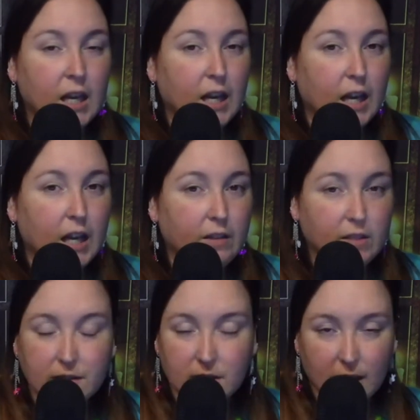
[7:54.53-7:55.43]
If
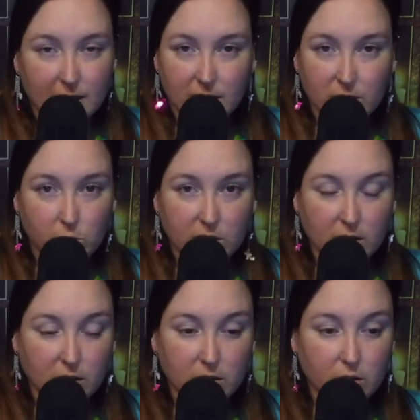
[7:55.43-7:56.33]
this case has twists
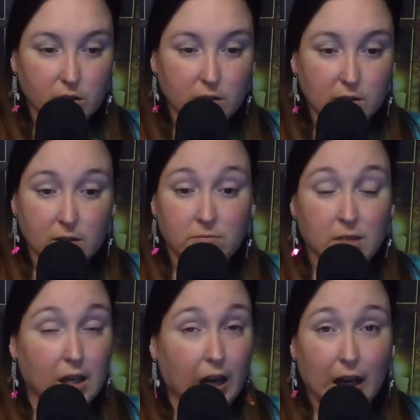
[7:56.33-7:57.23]
and turns,
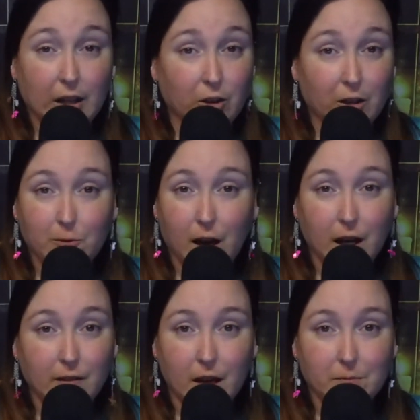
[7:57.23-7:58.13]
I couldn't
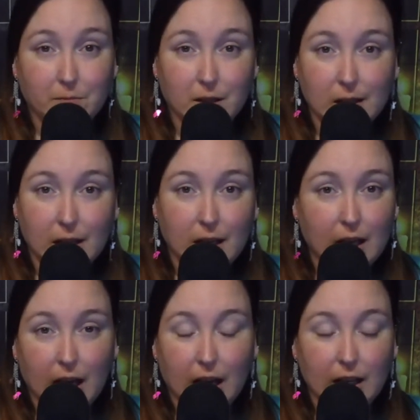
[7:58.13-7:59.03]
find them.
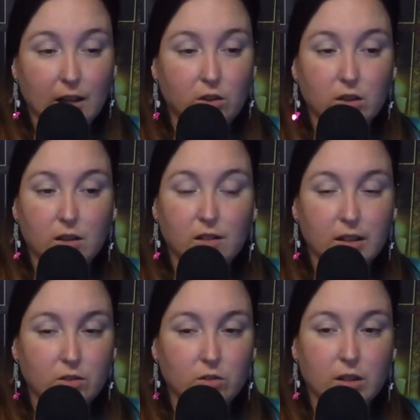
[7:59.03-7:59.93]
I could
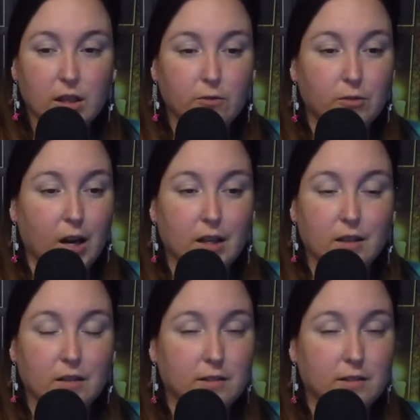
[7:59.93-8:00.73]
literally find